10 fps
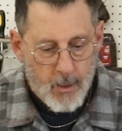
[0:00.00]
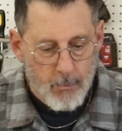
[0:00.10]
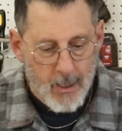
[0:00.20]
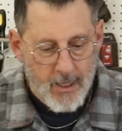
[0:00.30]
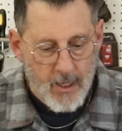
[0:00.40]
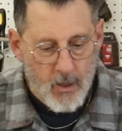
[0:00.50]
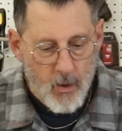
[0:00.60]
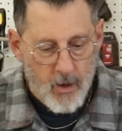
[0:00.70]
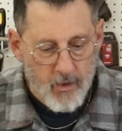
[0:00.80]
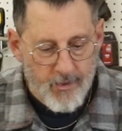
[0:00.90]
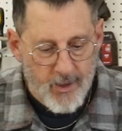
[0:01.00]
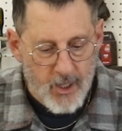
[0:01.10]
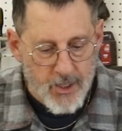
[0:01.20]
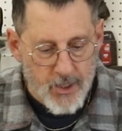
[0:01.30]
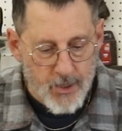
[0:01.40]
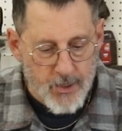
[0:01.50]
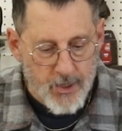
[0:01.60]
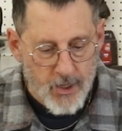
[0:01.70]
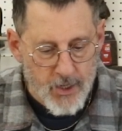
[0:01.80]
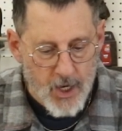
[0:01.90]
Blending oil finishes,
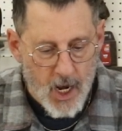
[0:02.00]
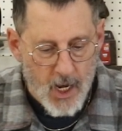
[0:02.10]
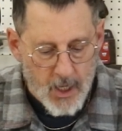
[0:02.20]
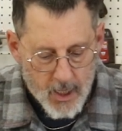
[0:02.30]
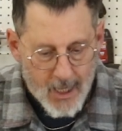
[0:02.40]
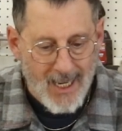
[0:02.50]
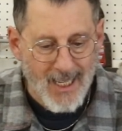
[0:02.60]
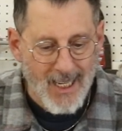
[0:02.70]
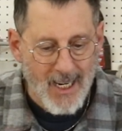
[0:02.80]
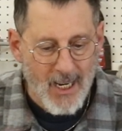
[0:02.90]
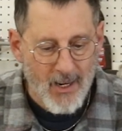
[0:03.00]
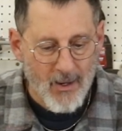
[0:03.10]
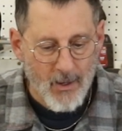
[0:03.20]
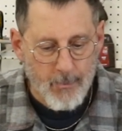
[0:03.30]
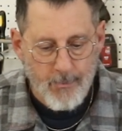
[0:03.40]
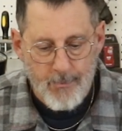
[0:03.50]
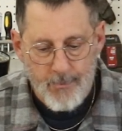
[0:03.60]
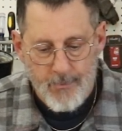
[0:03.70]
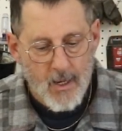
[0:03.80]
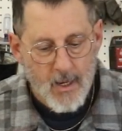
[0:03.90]
John Lanier.
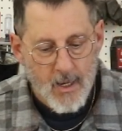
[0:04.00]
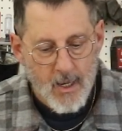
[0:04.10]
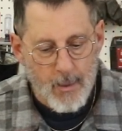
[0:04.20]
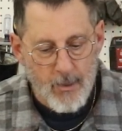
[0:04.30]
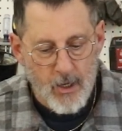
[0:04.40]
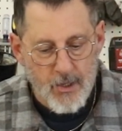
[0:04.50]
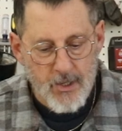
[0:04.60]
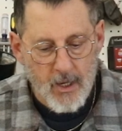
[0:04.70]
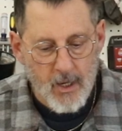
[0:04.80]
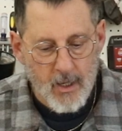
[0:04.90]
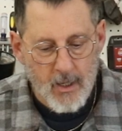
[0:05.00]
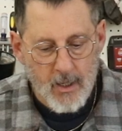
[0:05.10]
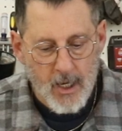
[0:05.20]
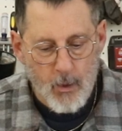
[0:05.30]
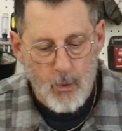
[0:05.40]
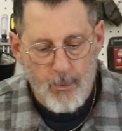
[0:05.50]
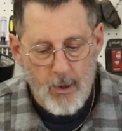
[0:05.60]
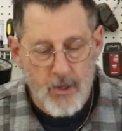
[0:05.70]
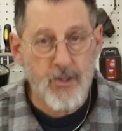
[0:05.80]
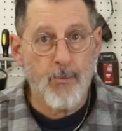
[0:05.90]
I've been using equal
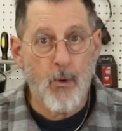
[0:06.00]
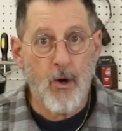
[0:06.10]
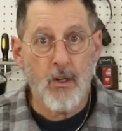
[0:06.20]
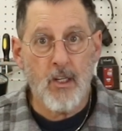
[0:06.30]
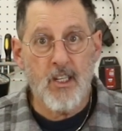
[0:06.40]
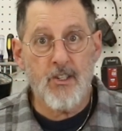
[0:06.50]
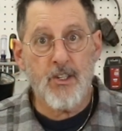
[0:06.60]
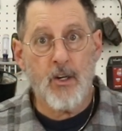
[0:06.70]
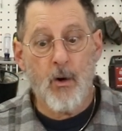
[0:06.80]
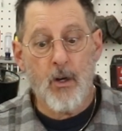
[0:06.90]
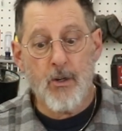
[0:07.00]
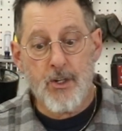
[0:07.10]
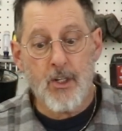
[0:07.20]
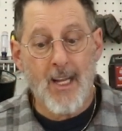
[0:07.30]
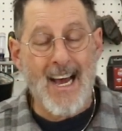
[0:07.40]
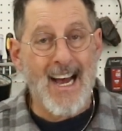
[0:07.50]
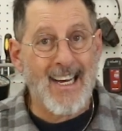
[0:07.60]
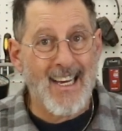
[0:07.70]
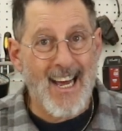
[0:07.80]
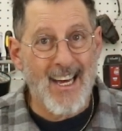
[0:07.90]
parts of boiled linseed oil,
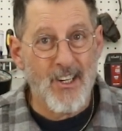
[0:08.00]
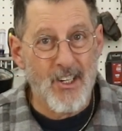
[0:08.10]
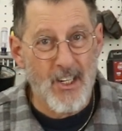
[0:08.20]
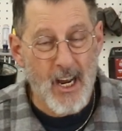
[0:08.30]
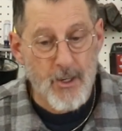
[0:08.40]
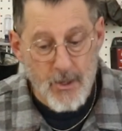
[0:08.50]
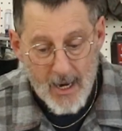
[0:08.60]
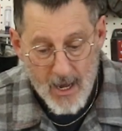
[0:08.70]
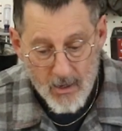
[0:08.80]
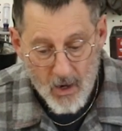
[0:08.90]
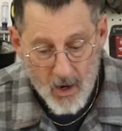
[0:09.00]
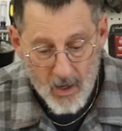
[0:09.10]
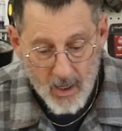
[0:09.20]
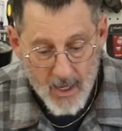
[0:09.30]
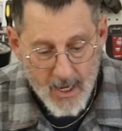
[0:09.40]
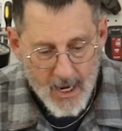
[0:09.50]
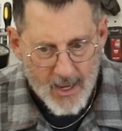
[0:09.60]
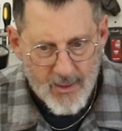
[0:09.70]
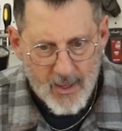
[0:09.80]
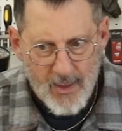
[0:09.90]
shellac, and denatured alcohol.
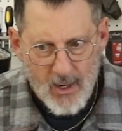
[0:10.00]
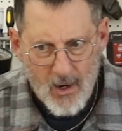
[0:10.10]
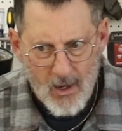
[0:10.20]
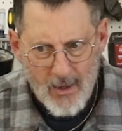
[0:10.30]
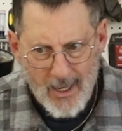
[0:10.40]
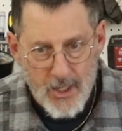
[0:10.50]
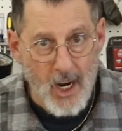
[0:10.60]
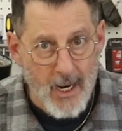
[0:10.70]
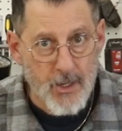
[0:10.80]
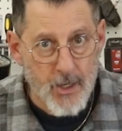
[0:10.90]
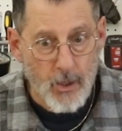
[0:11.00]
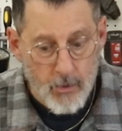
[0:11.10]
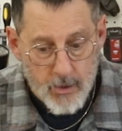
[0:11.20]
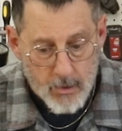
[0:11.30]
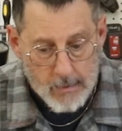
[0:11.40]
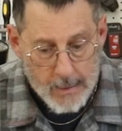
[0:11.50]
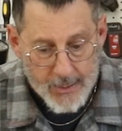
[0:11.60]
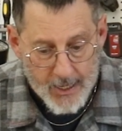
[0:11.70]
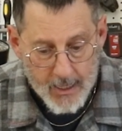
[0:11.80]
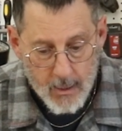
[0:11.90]
I think they call that shine juice, I
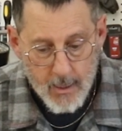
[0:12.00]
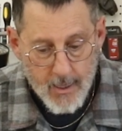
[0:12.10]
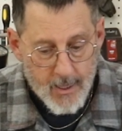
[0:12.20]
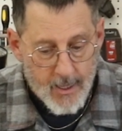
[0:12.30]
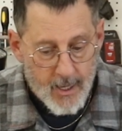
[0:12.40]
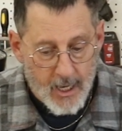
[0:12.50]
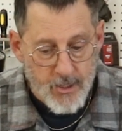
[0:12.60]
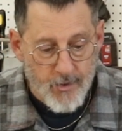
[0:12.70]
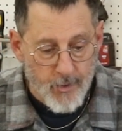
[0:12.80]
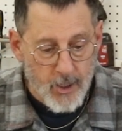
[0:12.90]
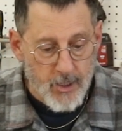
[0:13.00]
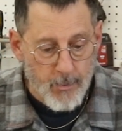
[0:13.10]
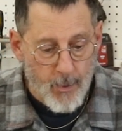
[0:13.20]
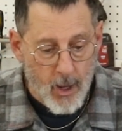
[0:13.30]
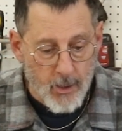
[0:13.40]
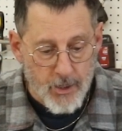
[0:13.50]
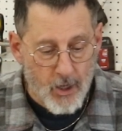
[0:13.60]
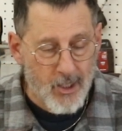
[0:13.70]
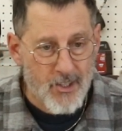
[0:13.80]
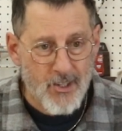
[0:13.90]
think, as a friction polish.
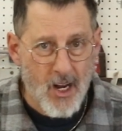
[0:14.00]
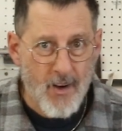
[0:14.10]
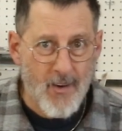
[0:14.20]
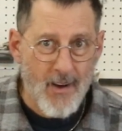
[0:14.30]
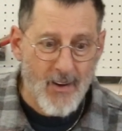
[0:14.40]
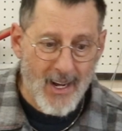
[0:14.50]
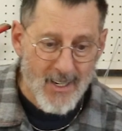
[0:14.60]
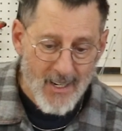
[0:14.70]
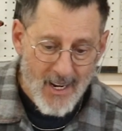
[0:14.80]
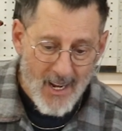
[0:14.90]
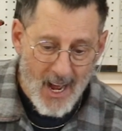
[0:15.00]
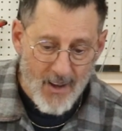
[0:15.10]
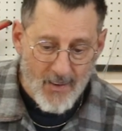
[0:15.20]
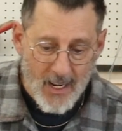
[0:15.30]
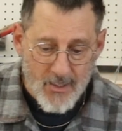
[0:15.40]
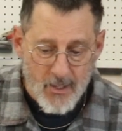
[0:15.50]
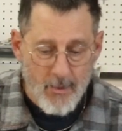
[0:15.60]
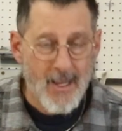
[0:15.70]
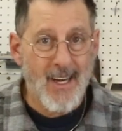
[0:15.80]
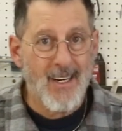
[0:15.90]
Good stuff. I've got, I've got some
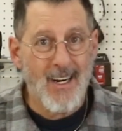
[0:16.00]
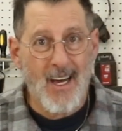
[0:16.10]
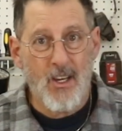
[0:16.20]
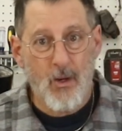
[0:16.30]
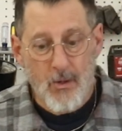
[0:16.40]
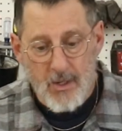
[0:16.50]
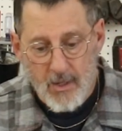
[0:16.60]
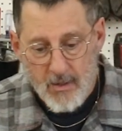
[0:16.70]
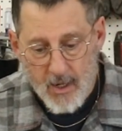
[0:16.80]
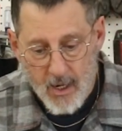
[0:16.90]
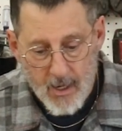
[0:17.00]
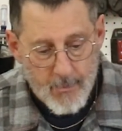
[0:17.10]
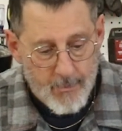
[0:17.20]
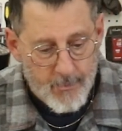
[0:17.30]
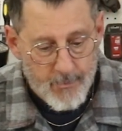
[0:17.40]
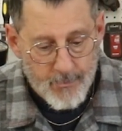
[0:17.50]
of that and I use it. Um,